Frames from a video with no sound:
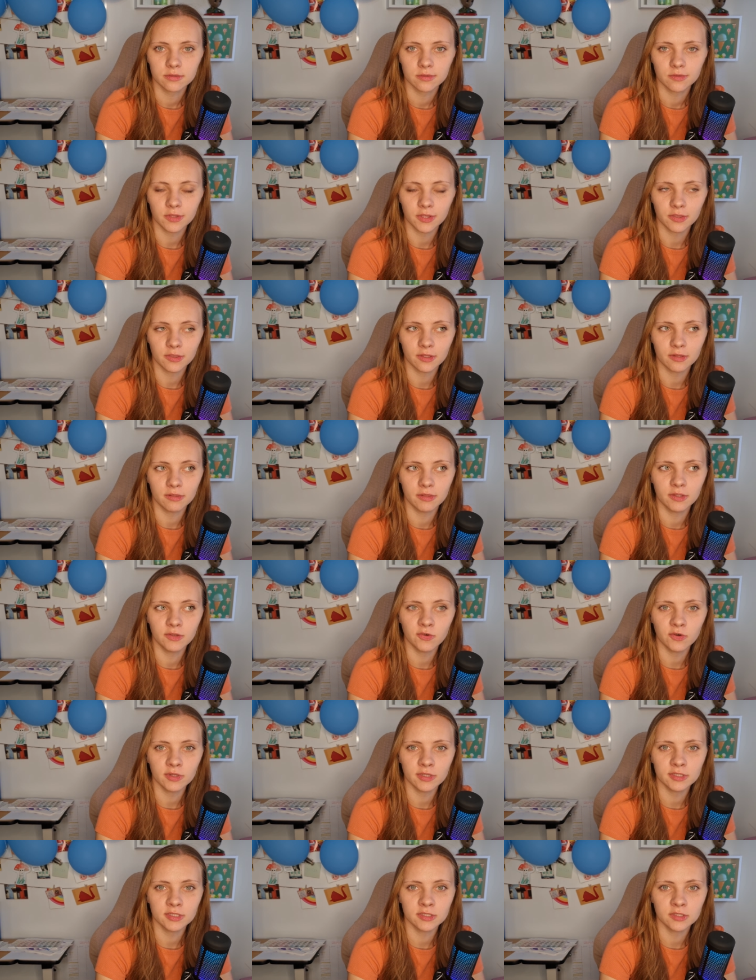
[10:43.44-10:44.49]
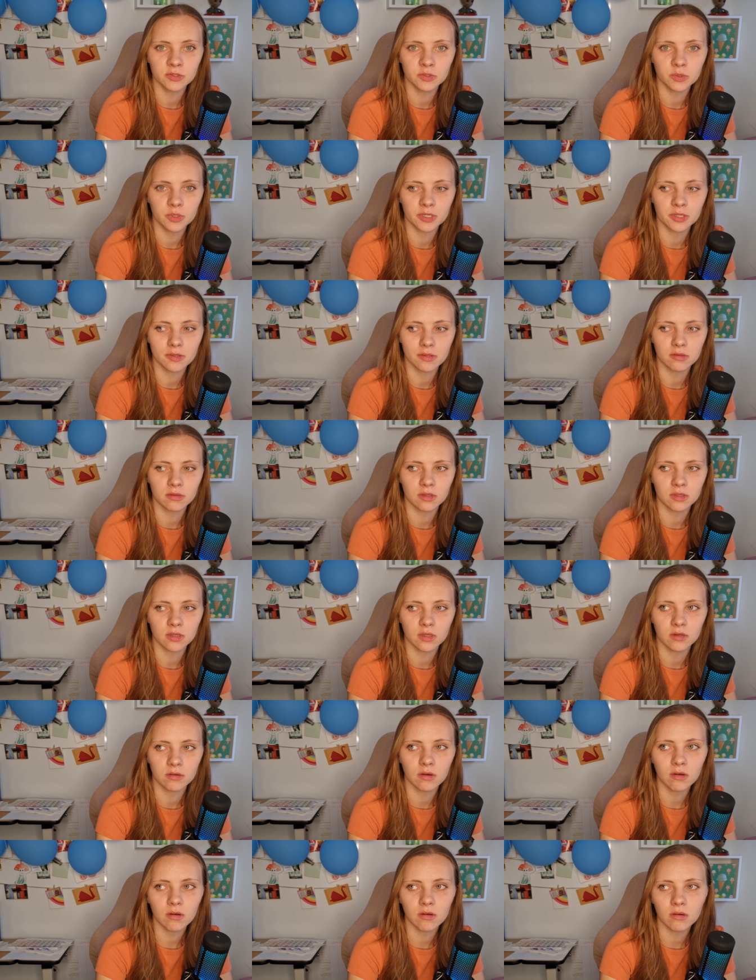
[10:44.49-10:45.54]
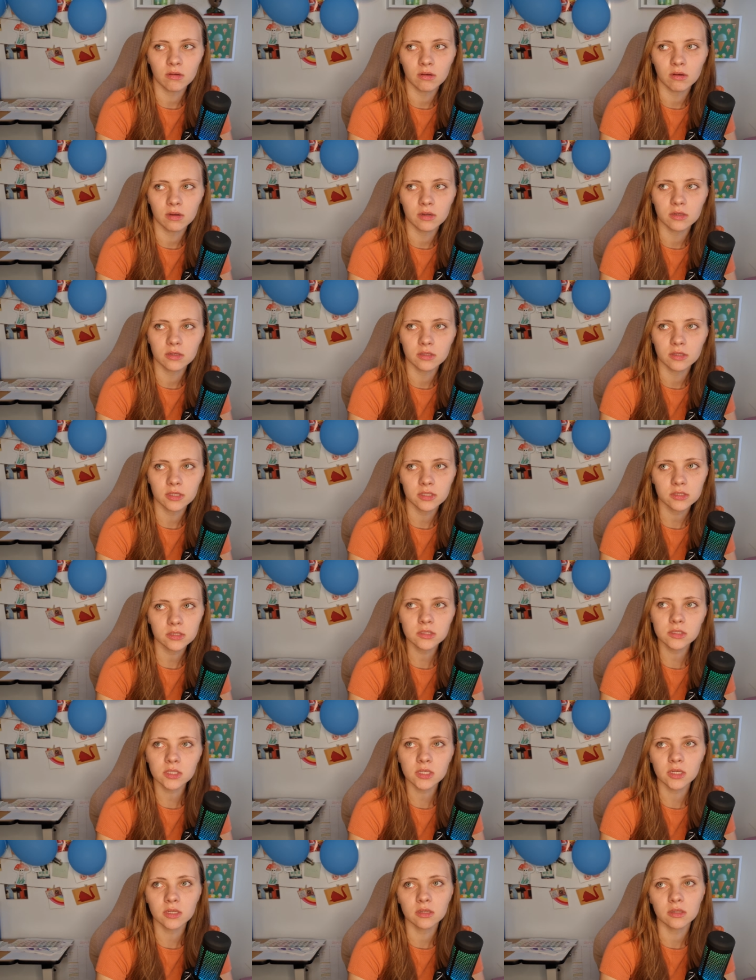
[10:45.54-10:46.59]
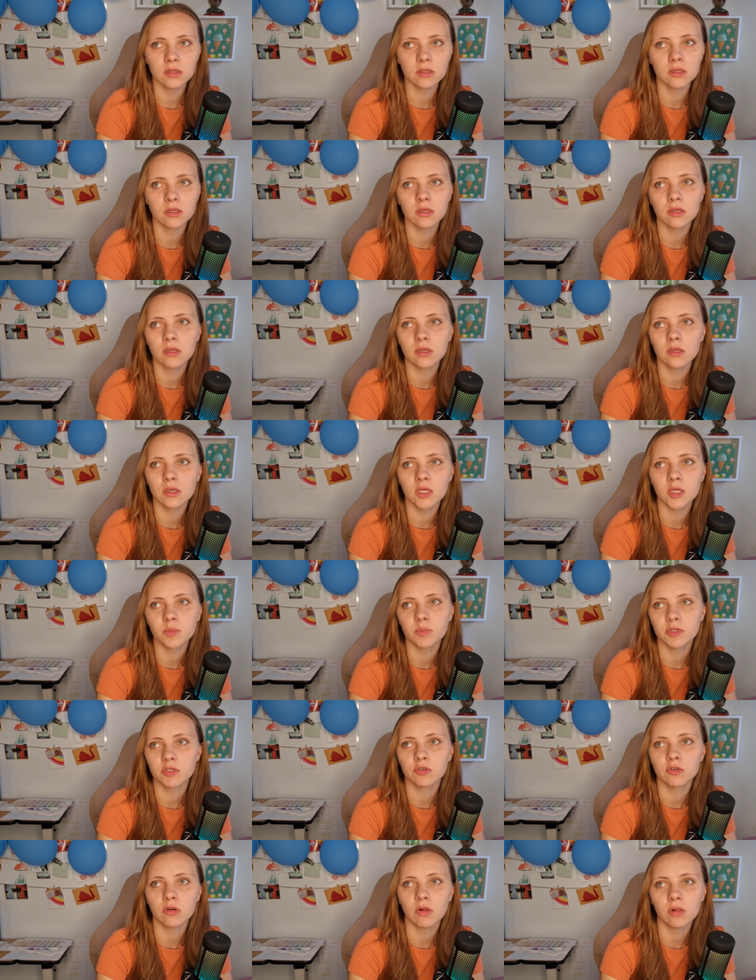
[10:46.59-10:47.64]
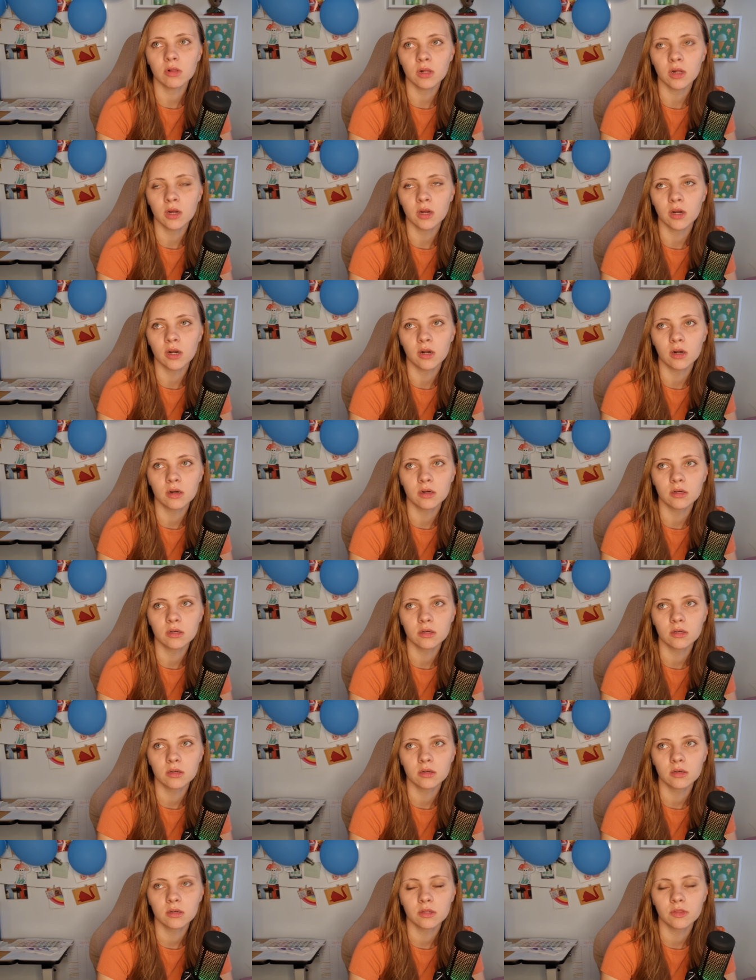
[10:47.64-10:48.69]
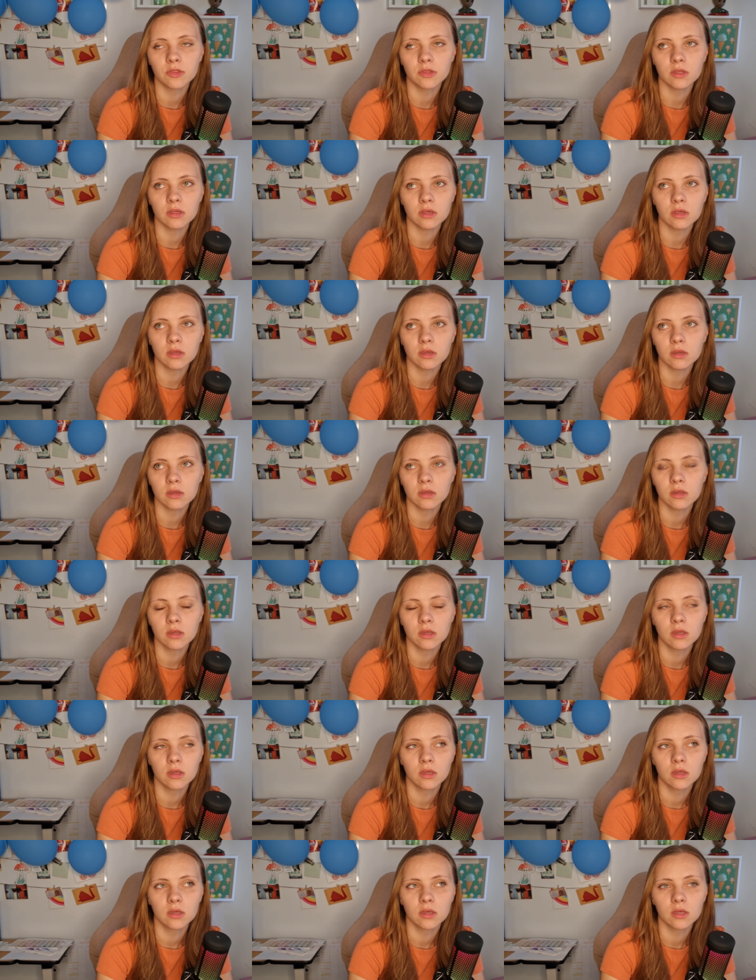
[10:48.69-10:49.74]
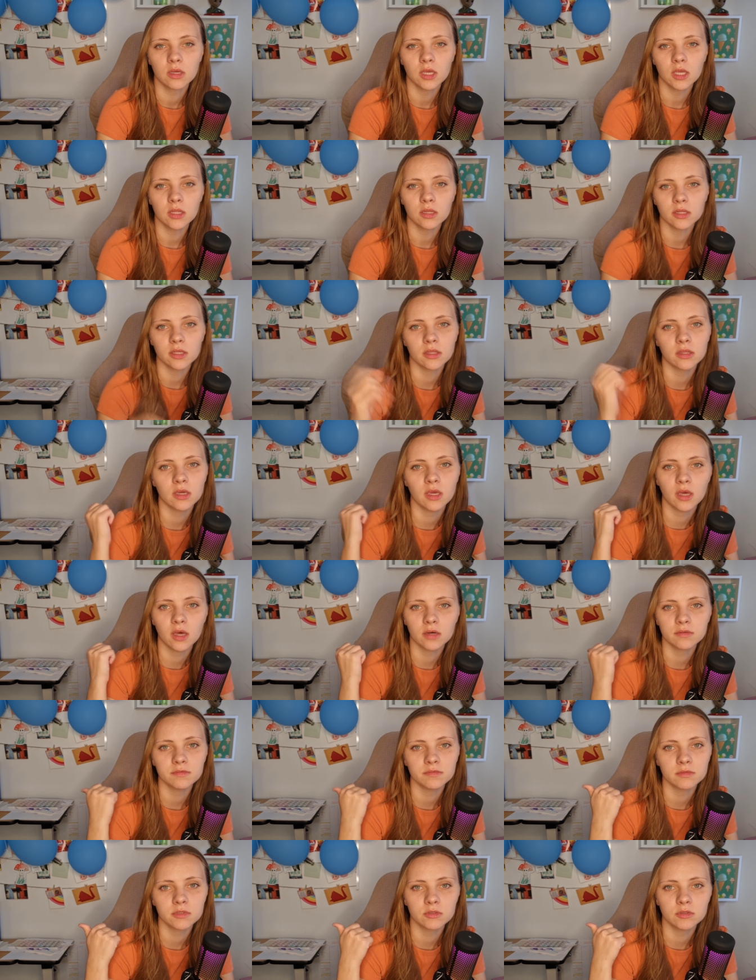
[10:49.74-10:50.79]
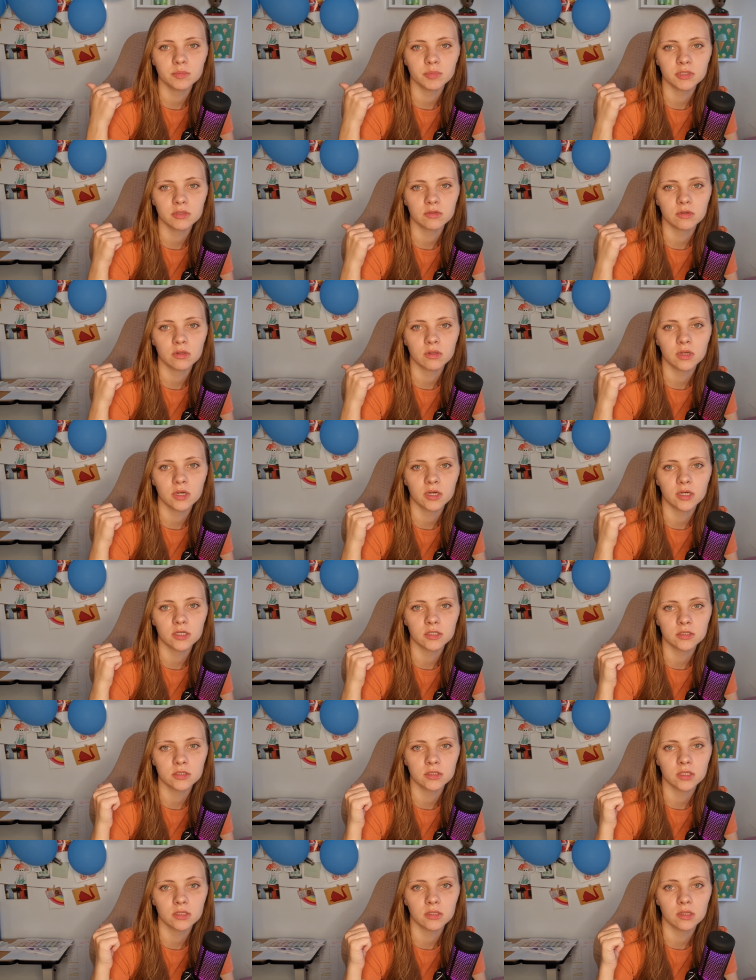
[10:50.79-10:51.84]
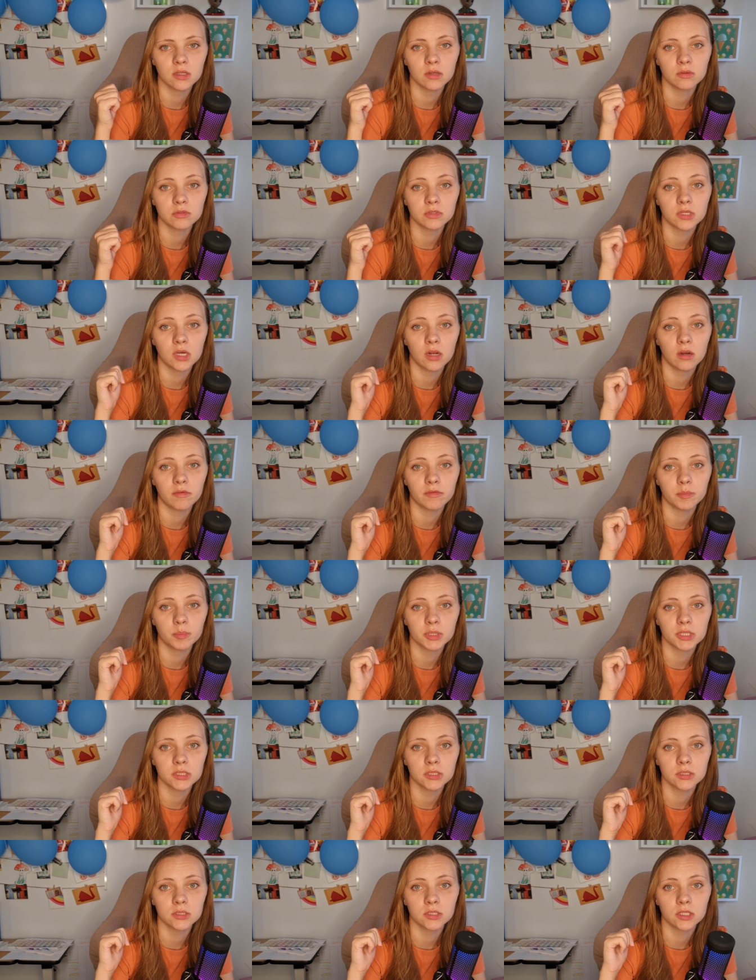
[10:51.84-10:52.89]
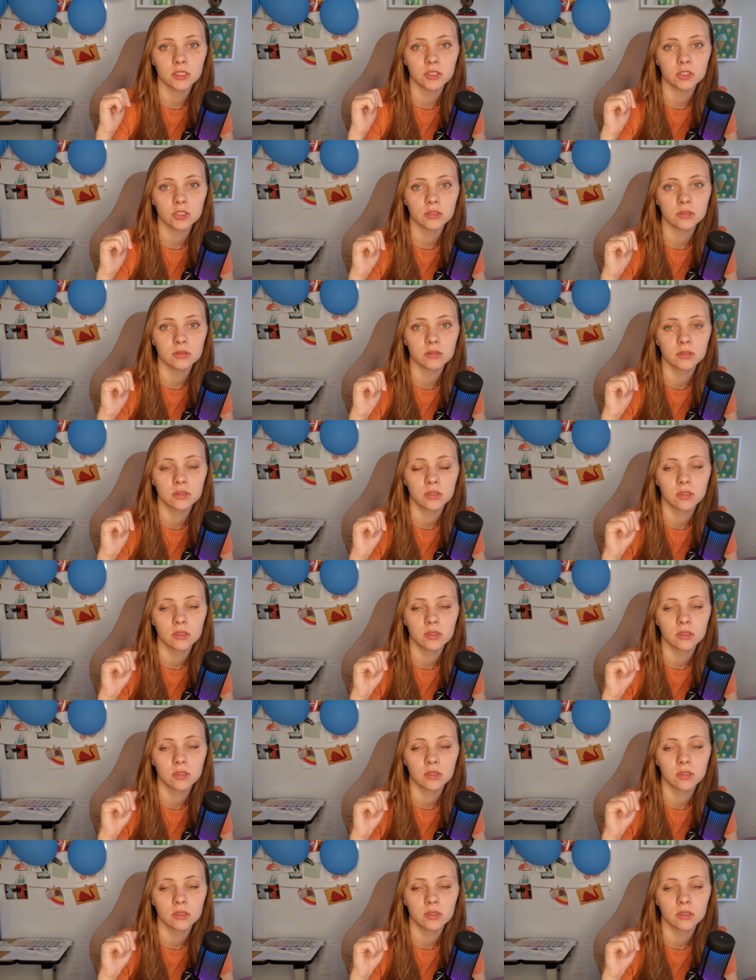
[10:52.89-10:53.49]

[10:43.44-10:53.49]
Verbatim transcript: Like they literally didn't do anything. They said, oh, this is kind of the patrol car thing and like they have three patrol cars standing outside of the police station.